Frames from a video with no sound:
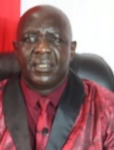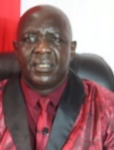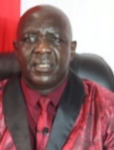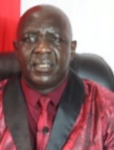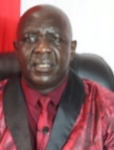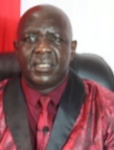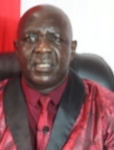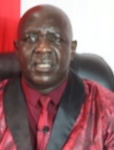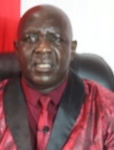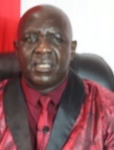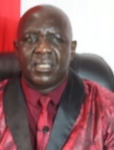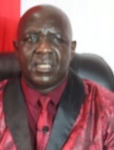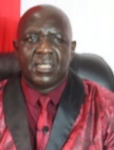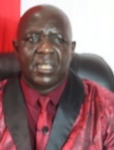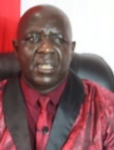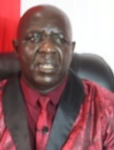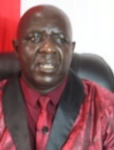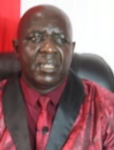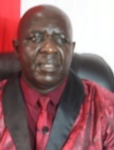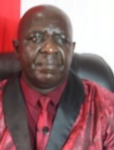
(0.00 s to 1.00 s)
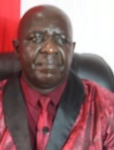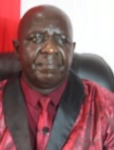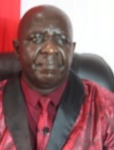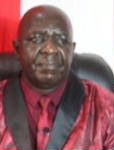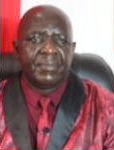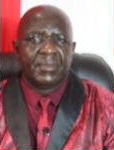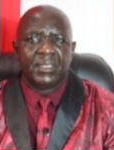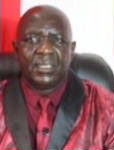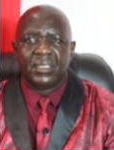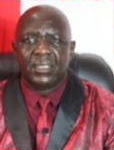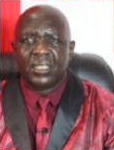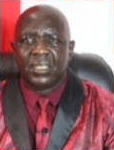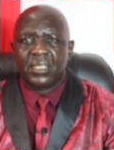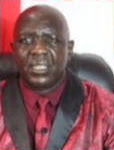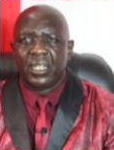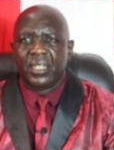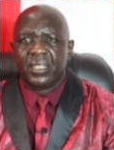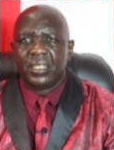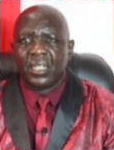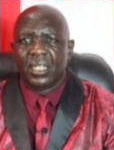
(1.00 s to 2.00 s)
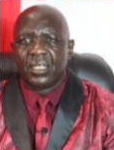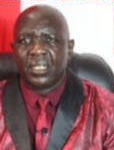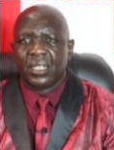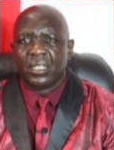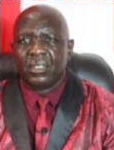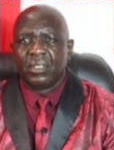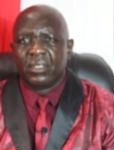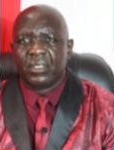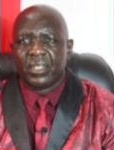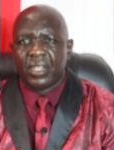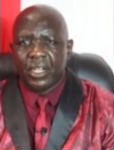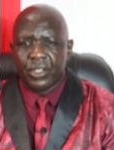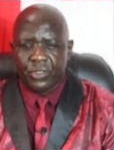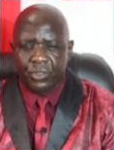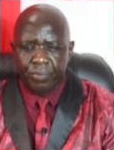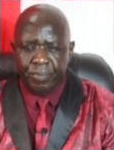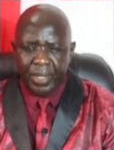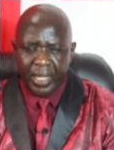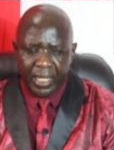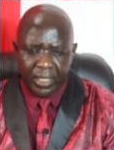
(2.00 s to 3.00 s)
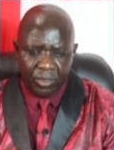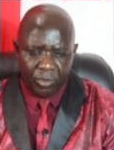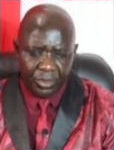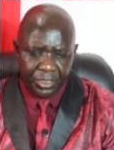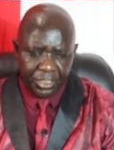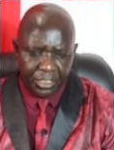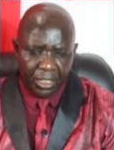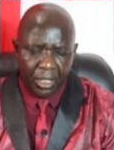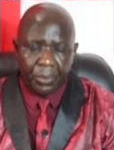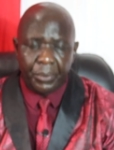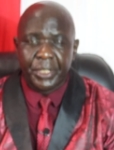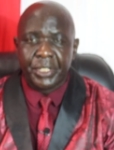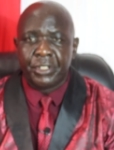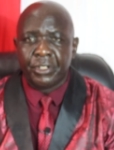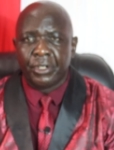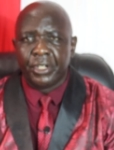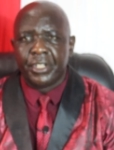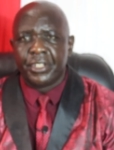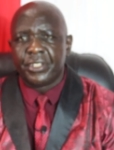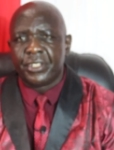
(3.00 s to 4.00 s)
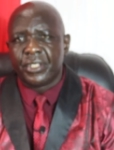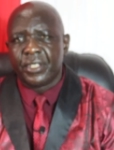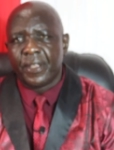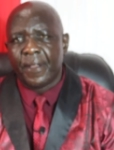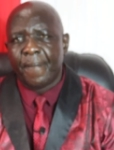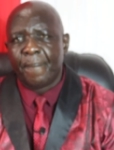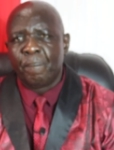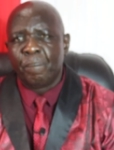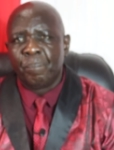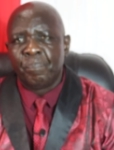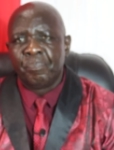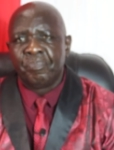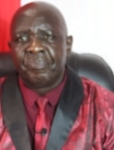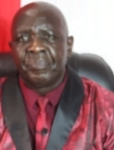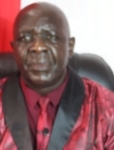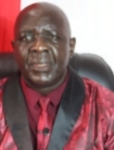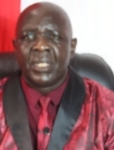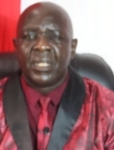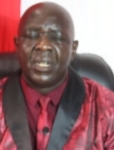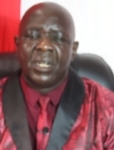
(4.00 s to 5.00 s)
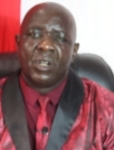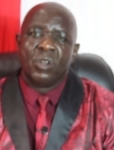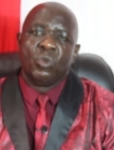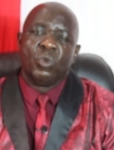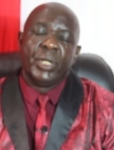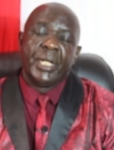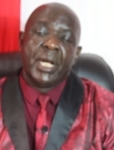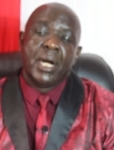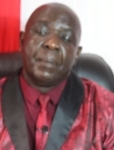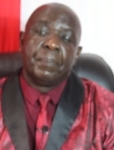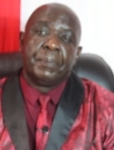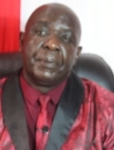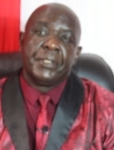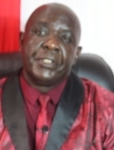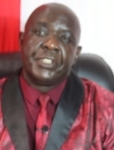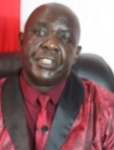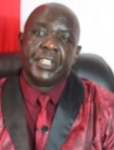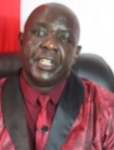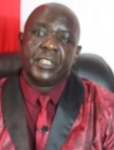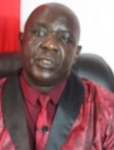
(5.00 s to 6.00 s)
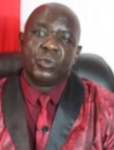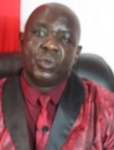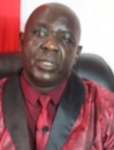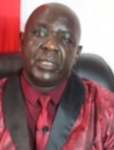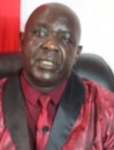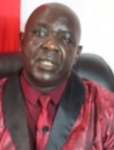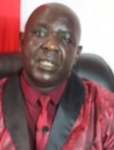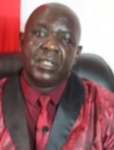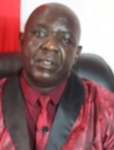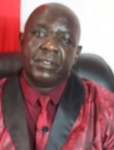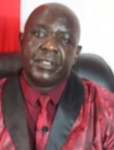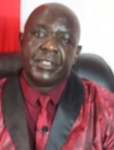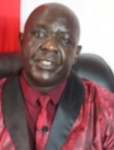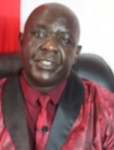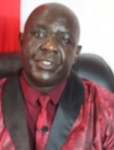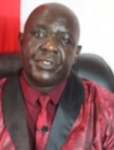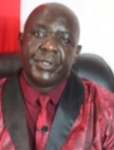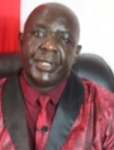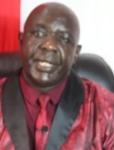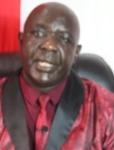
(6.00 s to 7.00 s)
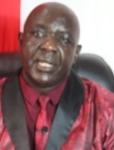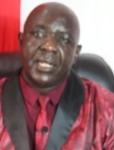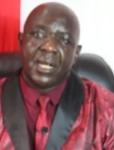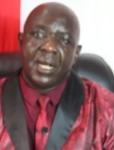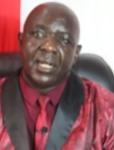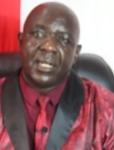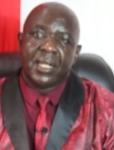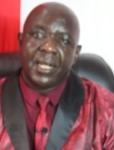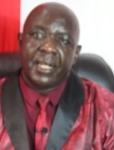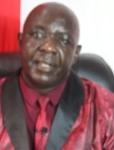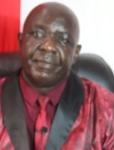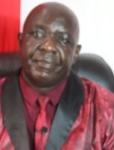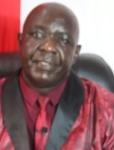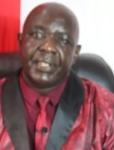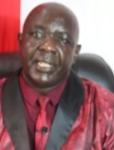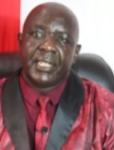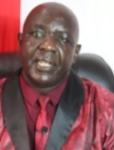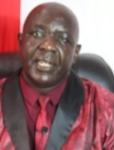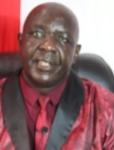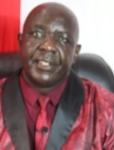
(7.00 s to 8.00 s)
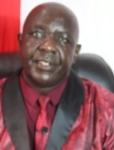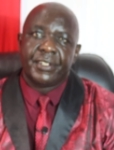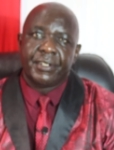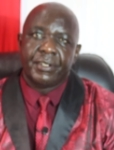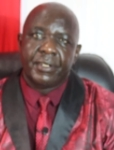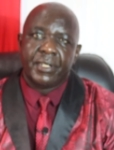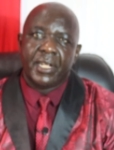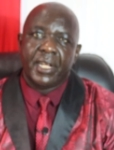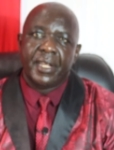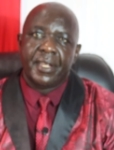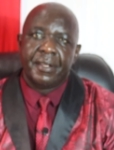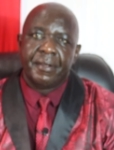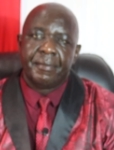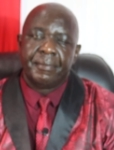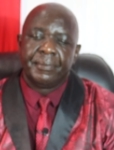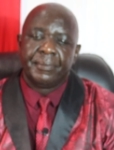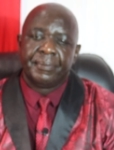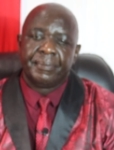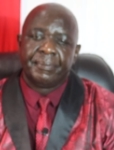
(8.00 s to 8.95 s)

This is the day that the Lord has made. We shall rejoice. We appreciate what the Lord is doing in our life again today.